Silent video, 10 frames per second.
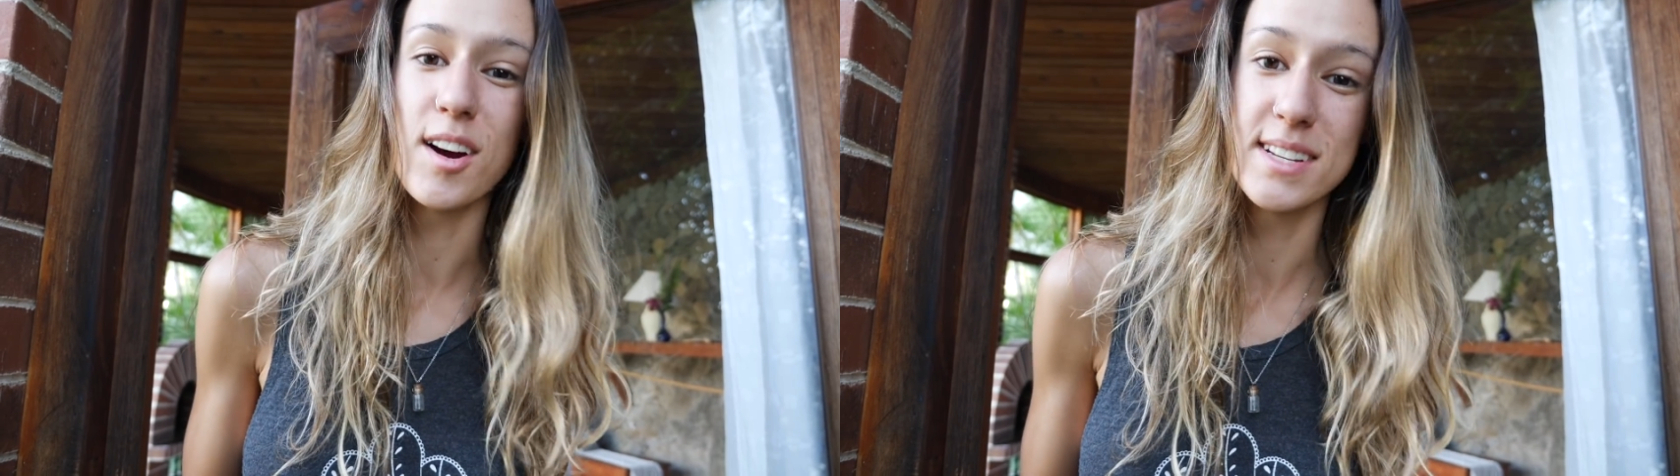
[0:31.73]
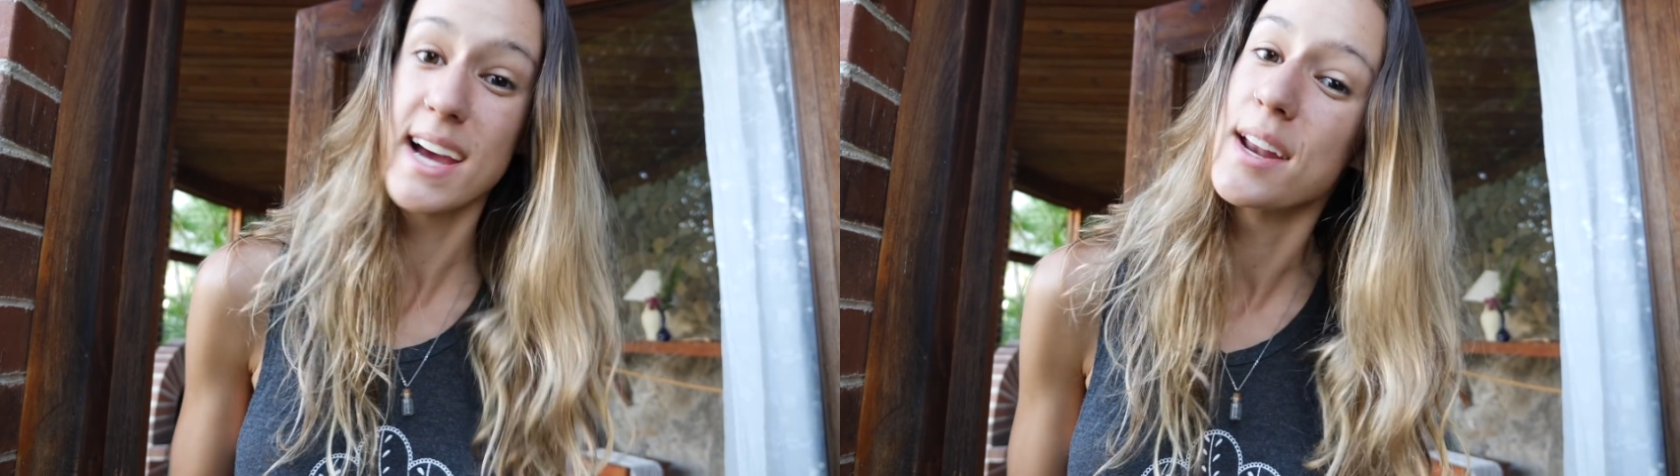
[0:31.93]

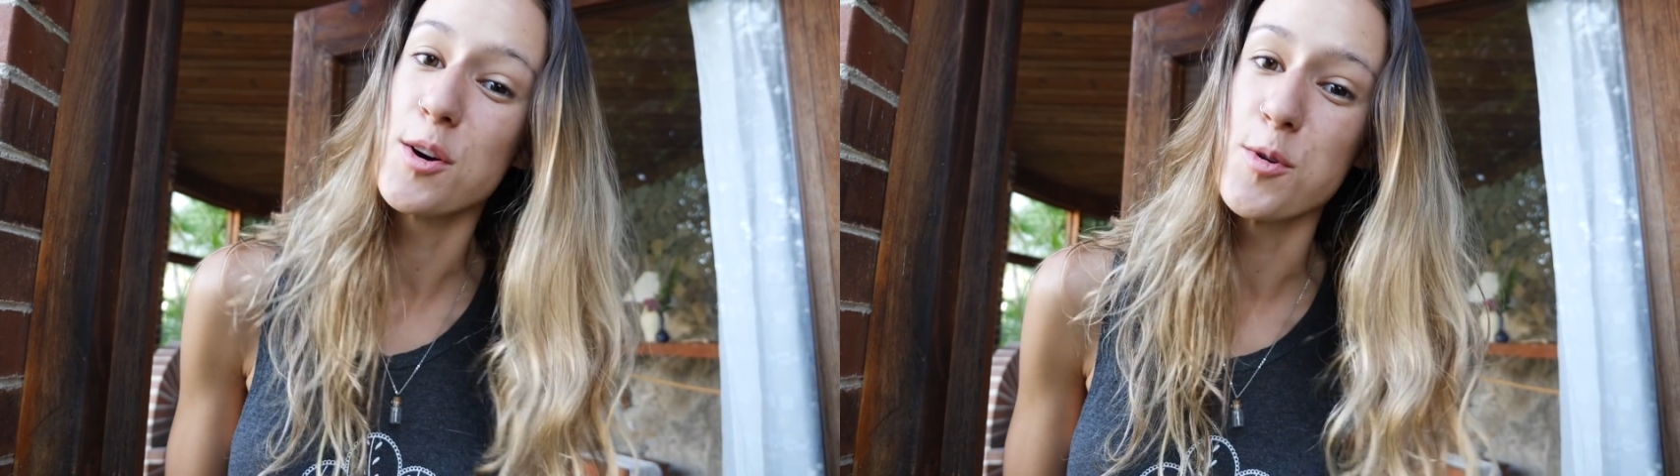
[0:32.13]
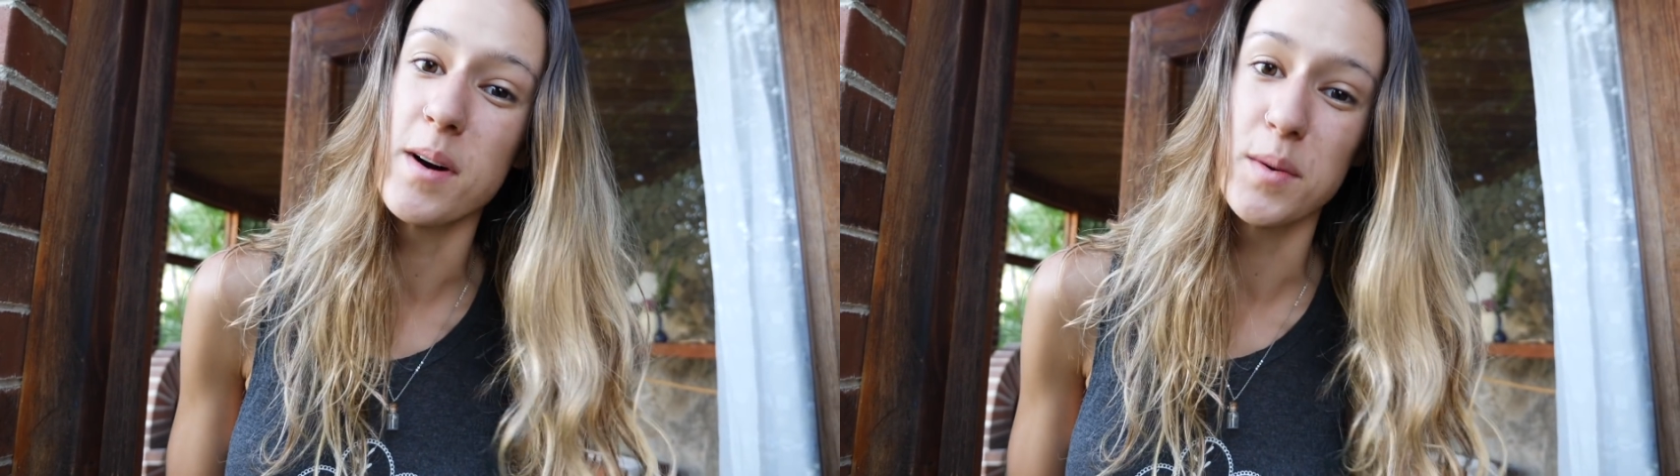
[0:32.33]
our tiny
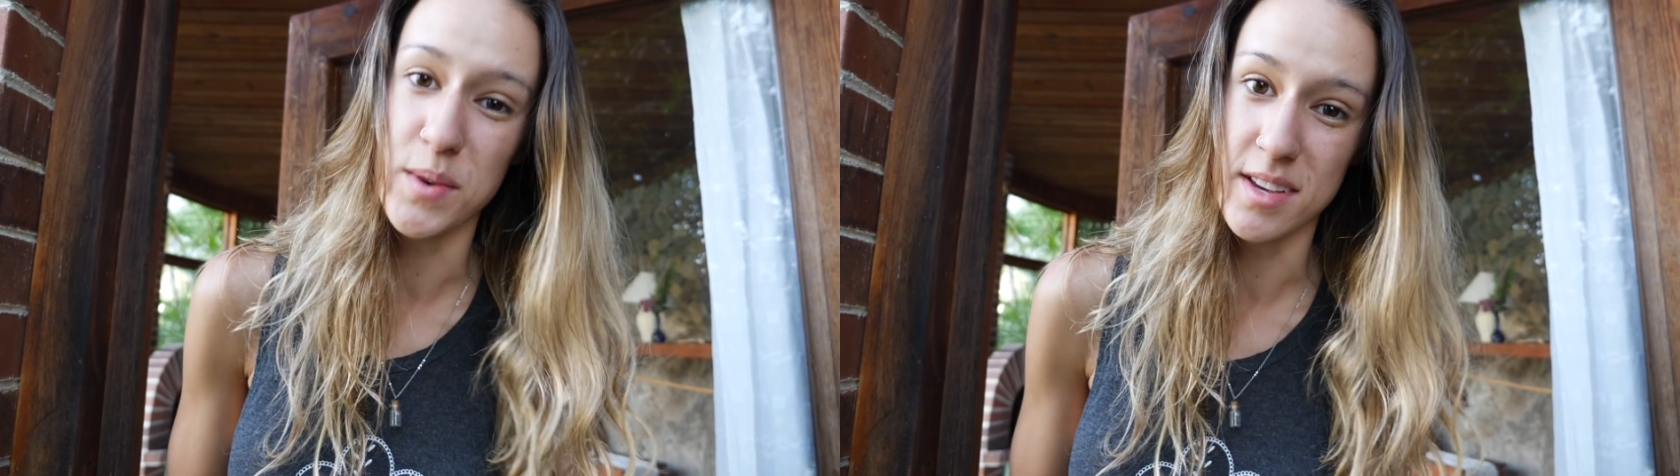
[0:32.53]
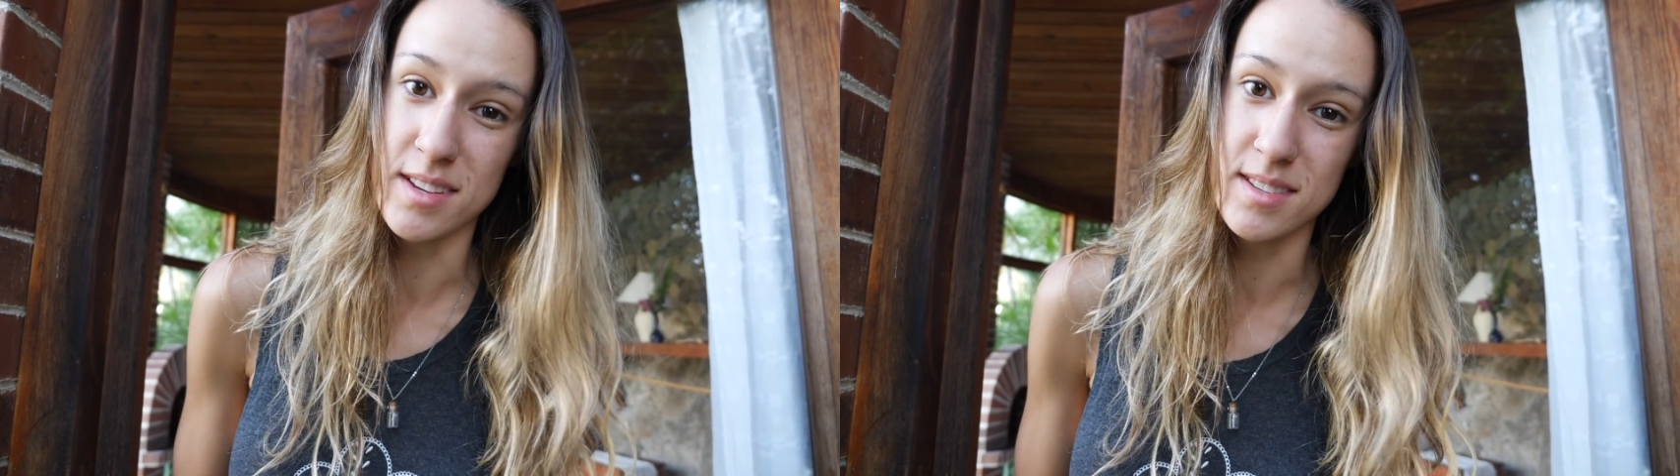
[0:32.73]
home on
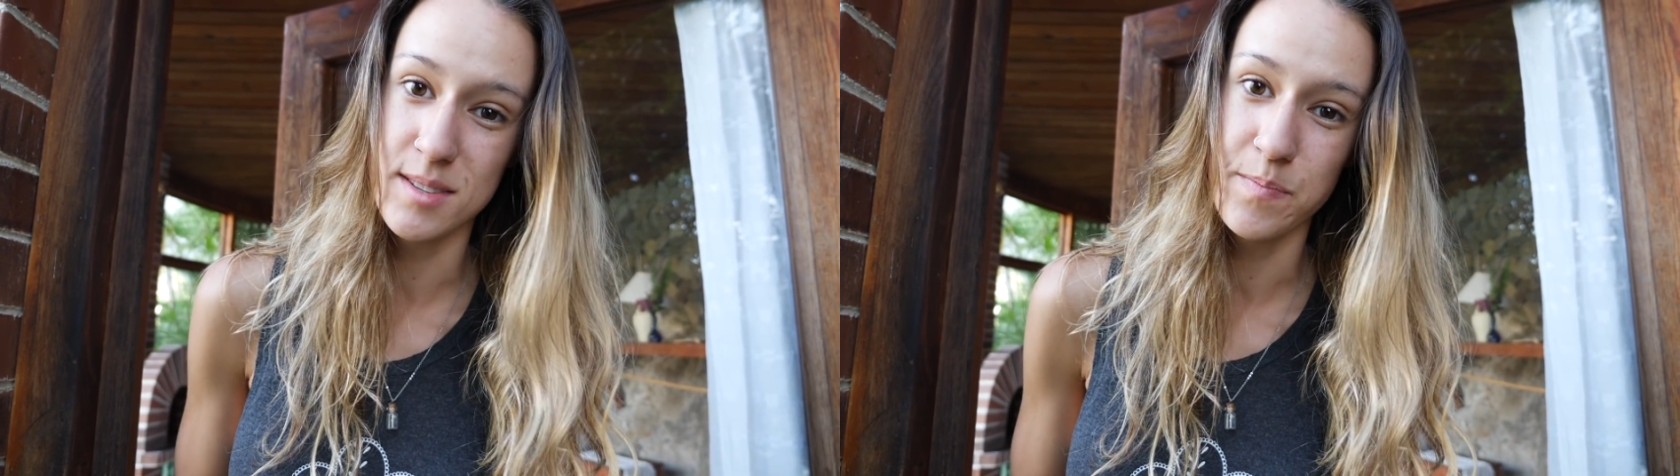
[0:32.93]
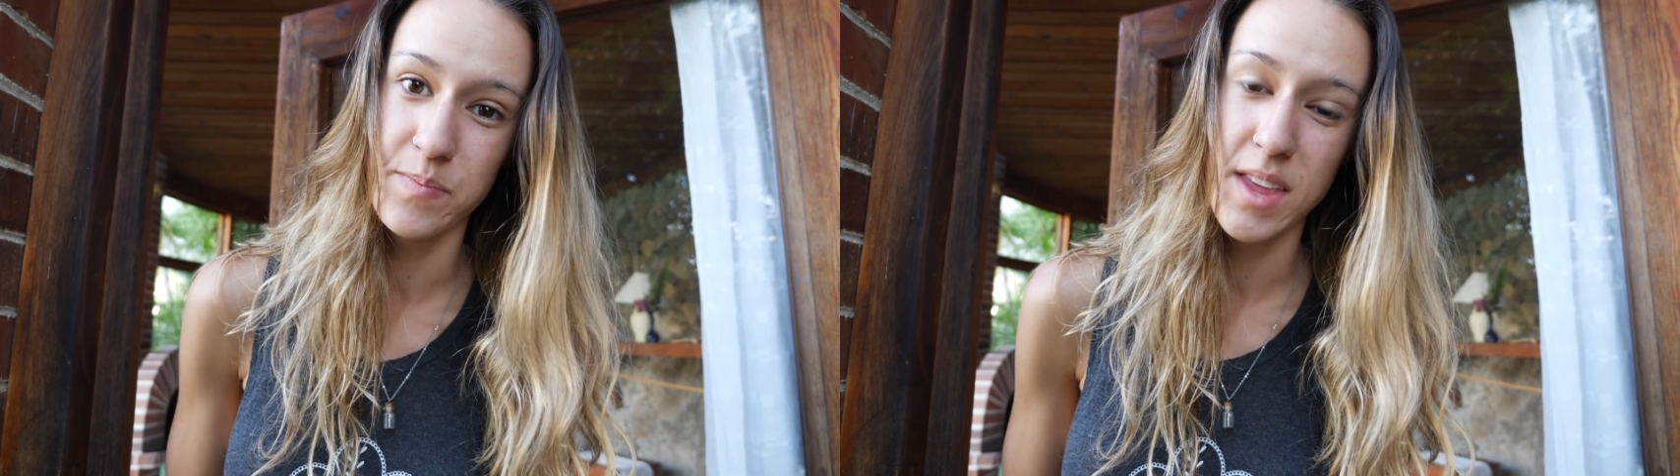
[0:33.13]
wheels.